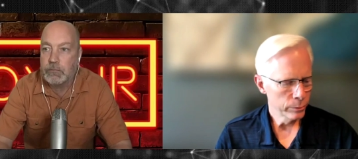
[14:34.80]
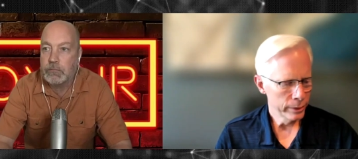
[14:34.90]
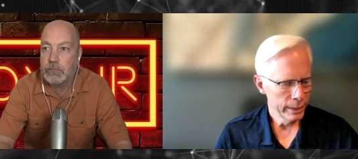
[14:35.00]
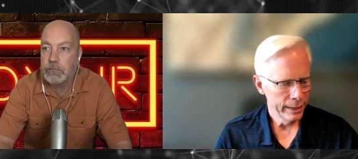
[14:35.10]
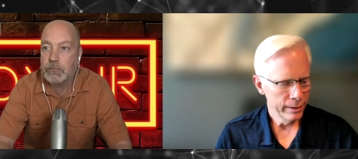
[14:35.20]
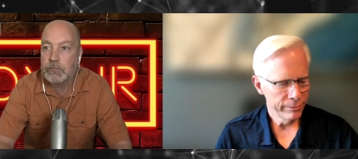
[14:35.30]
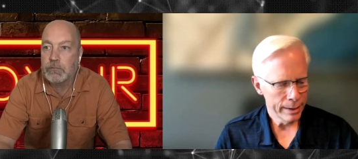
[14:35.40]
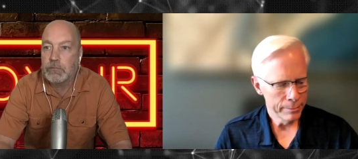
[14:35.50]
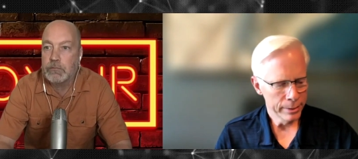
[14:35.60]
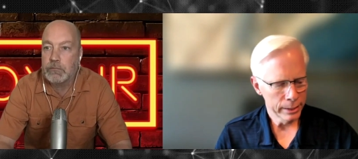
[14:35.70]
Speaker 1: with the data
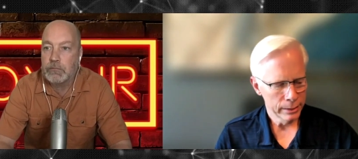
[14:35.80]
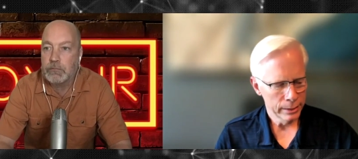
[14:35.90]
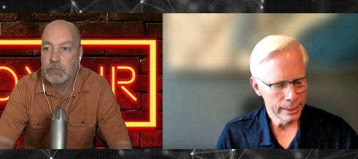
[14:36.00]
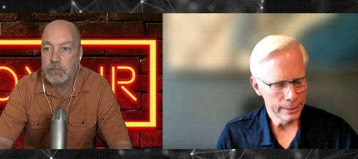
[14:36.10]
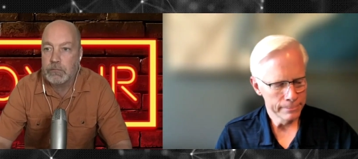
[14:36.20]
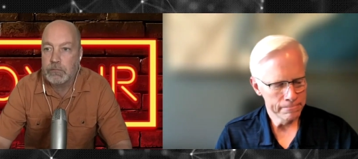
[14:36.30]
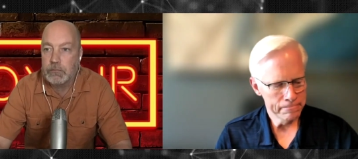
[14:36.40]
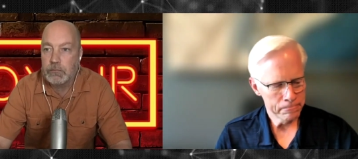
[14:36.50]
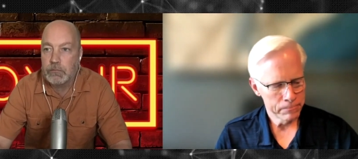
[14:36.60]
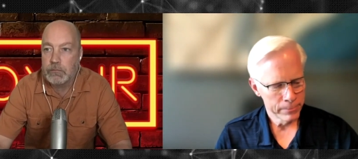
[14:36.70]
fabric.
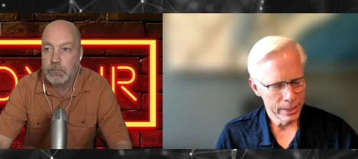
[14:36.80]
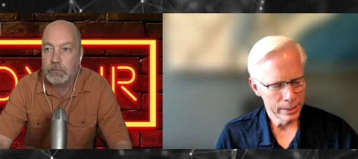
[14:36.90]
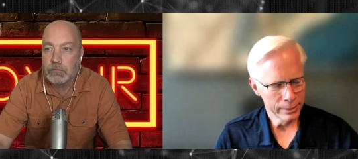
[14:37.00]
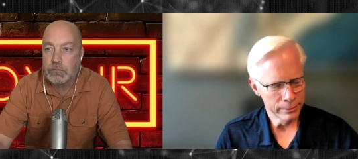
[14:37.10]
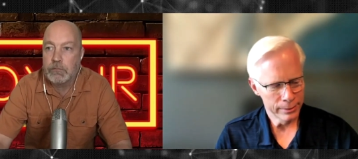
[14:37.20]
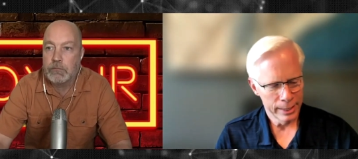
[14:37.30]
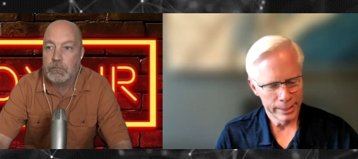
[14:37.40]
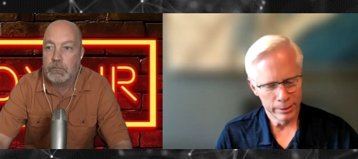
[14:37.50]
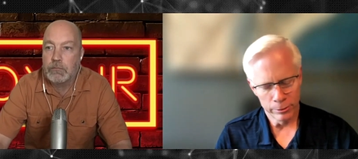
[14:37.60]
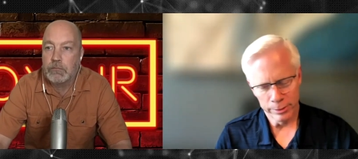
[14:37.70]
Um, uh, I
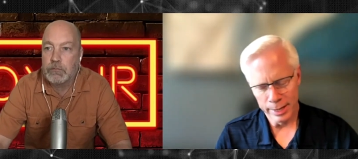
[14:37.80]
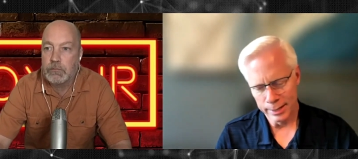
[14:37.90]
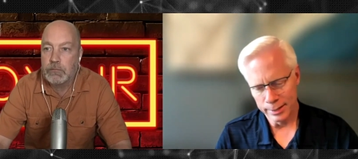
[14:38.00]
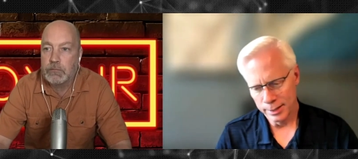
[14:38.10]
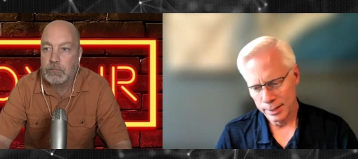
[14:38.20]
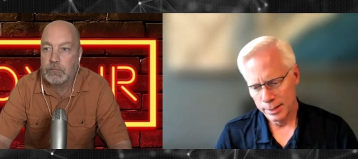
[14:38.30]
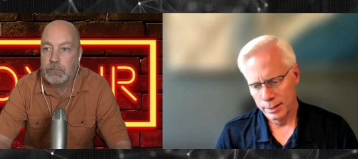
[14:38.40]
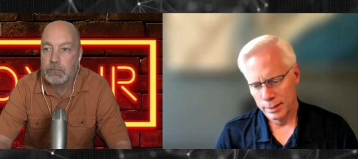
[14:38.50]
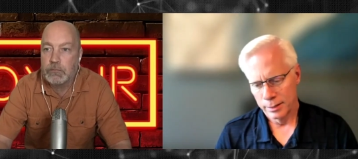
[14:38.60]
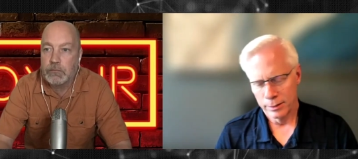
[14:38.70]
know that
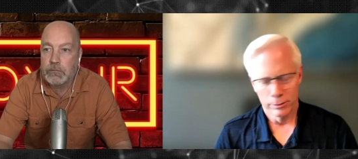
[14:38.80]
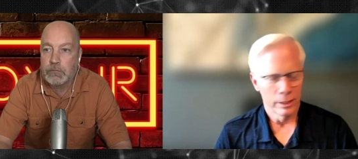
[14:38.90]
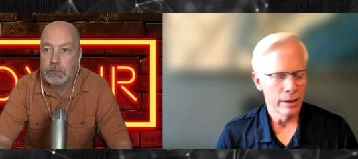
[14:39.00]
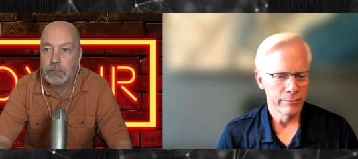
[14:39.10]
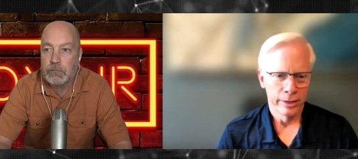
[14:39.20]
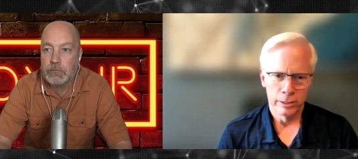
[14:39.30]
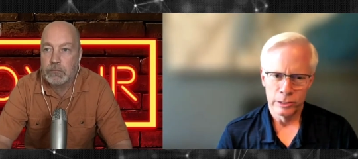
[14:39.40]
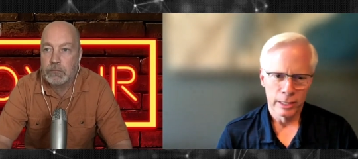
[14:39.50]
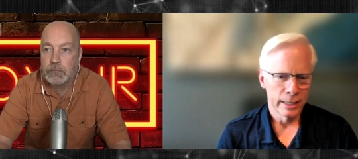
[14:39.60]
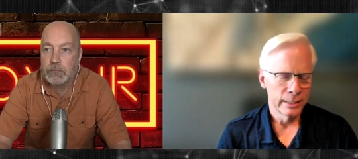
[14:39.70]
there are a lot of
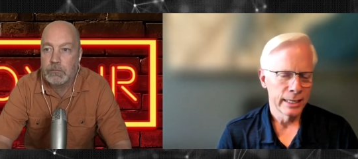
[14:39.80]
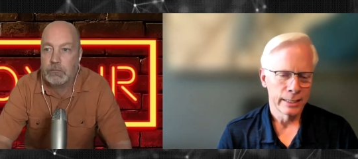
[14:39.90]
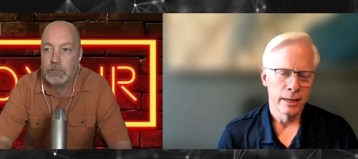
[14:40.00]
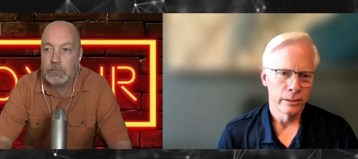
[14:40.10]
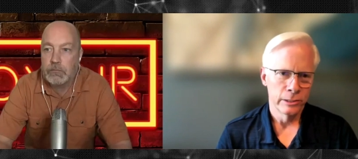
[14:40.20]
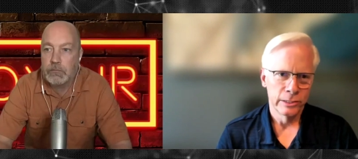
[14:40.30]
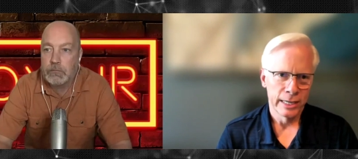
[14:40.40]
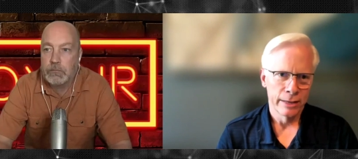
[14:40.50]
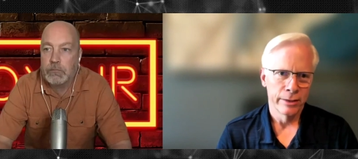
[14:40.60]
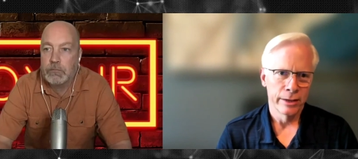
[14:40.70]
vendors, a lot of technologies
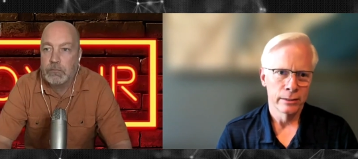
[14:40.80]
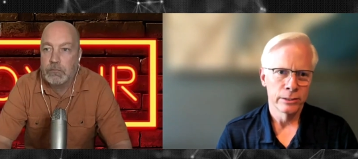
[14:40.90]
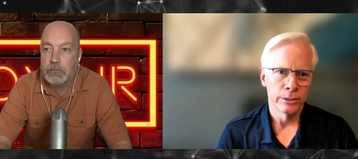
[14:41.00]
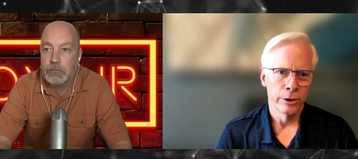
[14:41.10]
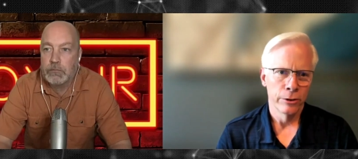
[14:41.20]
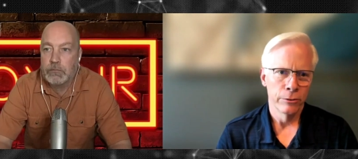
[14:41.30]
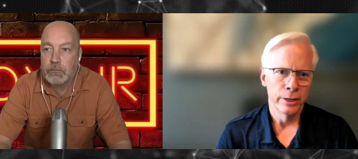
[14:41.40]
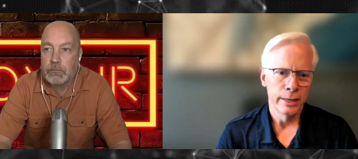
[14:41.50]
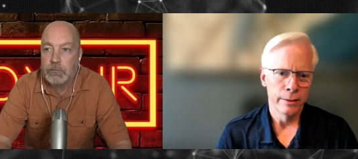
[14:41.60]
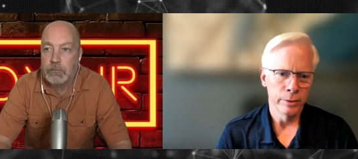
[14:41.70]
out there to go
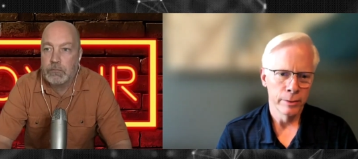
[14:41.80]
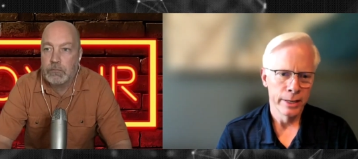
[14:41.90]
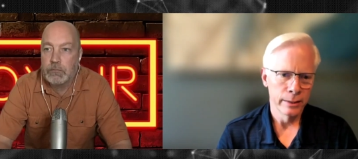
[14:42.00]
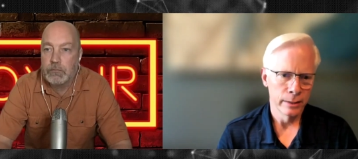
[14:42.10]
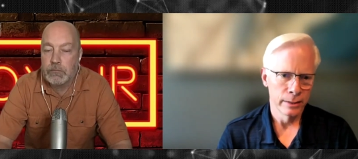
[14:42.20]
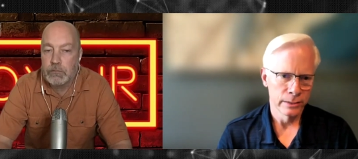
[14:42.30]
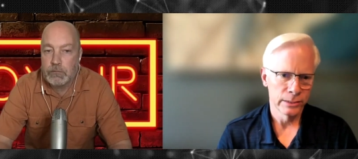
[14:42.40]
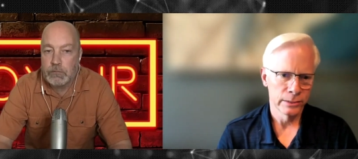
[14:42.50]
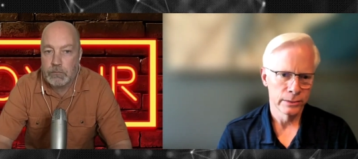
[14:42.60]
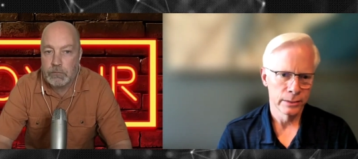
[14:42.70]
and implement
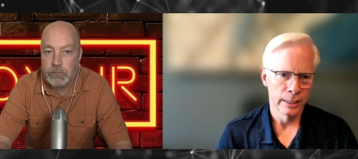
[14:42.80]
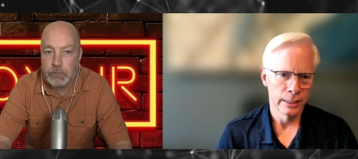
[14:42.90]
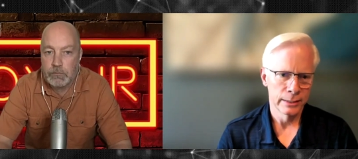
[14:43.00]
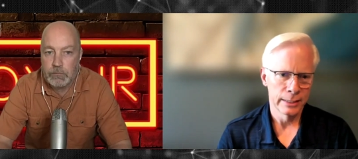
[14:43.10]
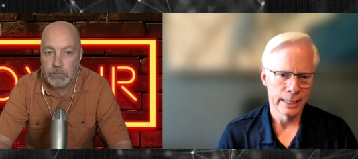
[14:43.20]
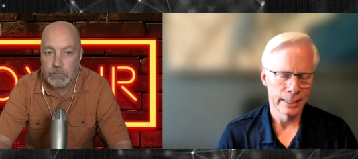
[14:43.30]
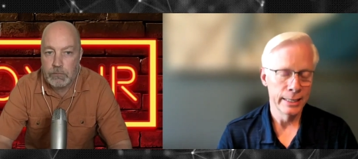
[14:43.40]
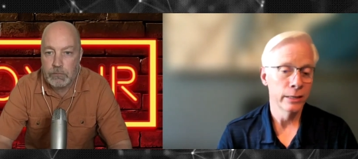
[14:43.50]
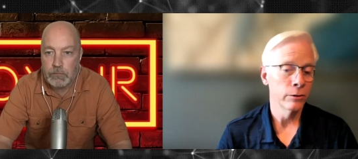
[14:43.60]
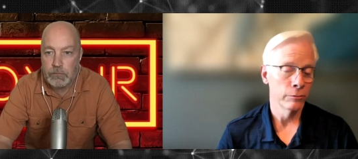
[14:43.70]
this uh,
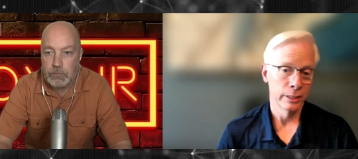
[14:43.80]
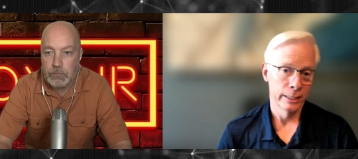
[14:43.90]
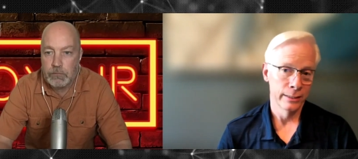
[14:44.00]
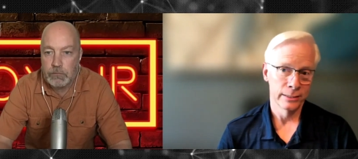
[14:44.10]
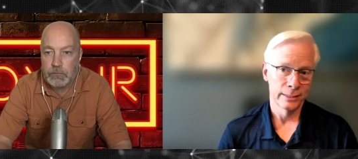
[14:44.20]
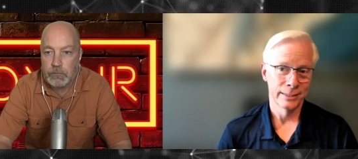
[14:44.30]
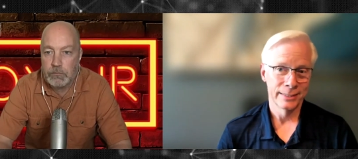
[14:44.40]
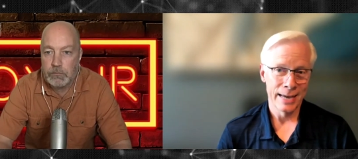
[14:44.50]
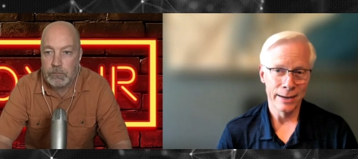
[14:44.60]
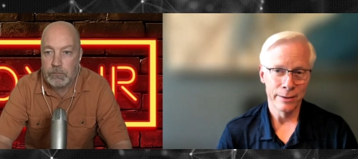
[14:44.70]
technique or really this
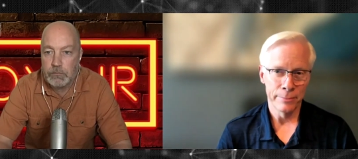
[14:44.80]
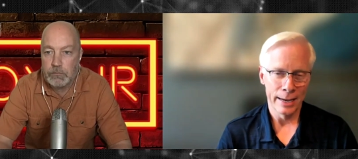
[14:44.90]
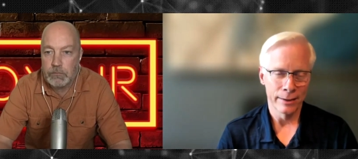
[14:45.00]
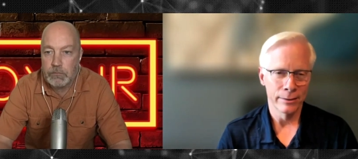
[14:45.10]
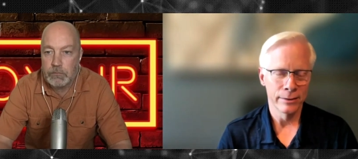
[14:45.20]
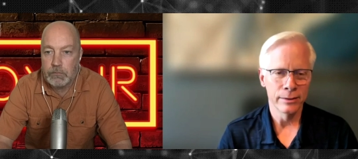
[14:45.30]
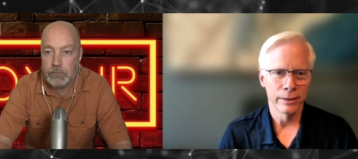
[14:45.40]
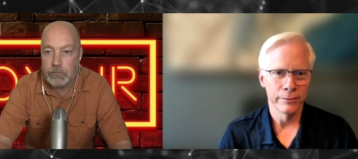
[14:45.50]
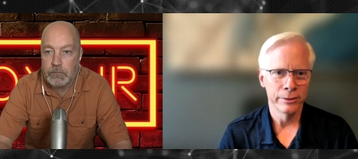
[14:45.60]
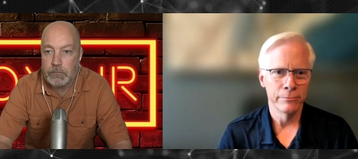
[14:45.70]
design pattern.
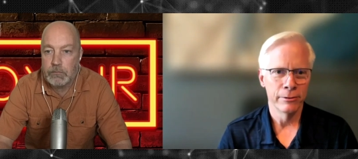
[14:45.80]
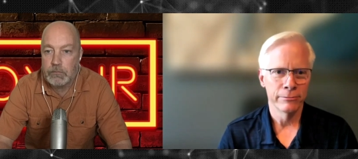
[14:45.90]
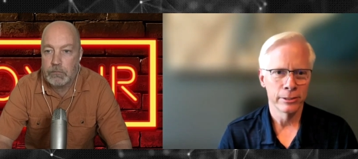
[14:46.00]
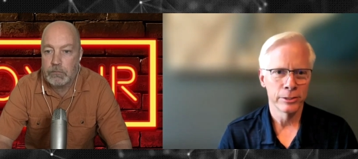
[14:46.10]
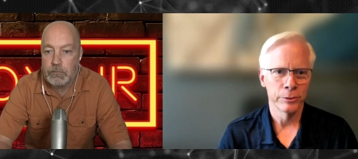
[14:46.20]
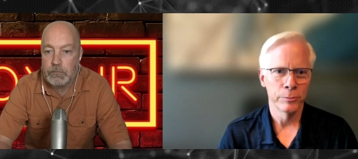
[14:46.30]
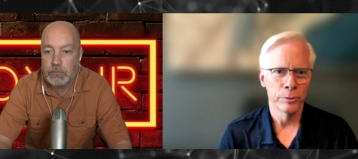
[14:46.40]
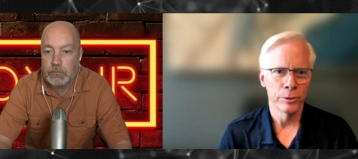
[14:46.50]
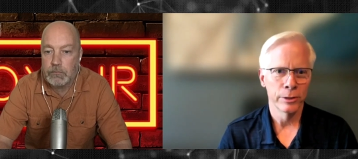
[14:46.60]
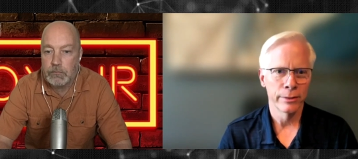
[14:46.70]
I would refer to it
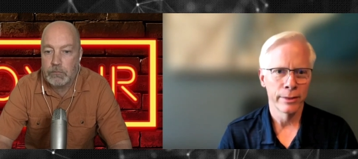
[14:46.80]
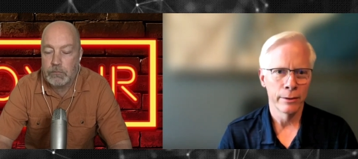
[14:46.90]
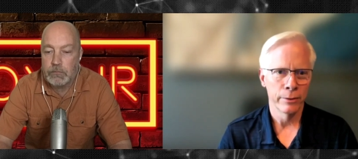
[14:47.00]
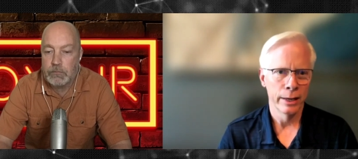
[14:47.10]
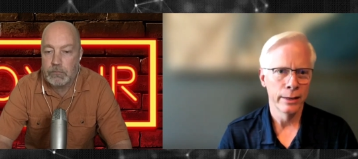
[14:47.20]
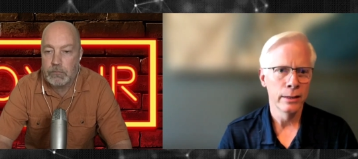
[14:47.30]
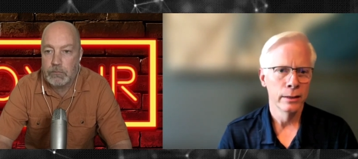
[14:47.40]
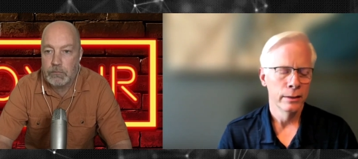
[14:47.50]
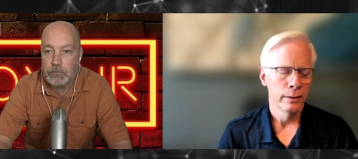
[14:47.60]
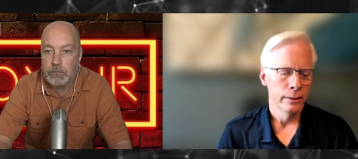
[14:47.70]
more that way.
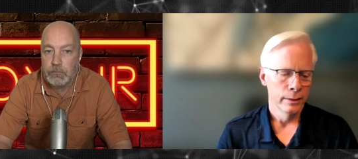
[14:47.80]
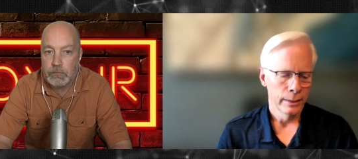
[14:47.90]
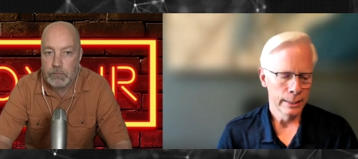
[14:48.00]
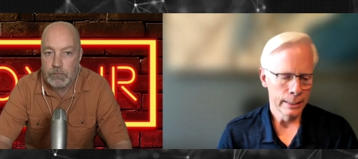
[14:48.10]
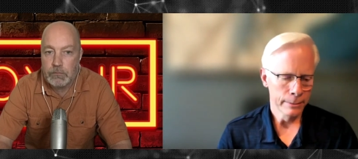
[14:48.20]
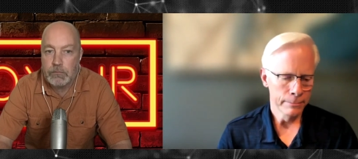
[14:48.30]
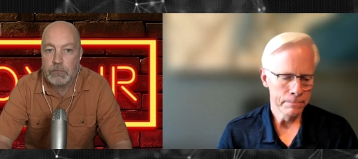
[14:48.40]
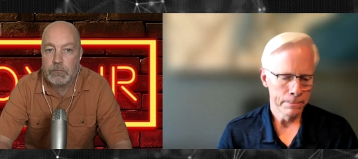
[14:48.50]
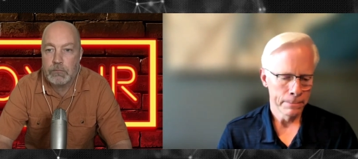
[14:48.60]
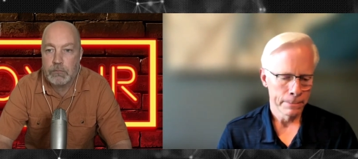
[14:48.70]
Um,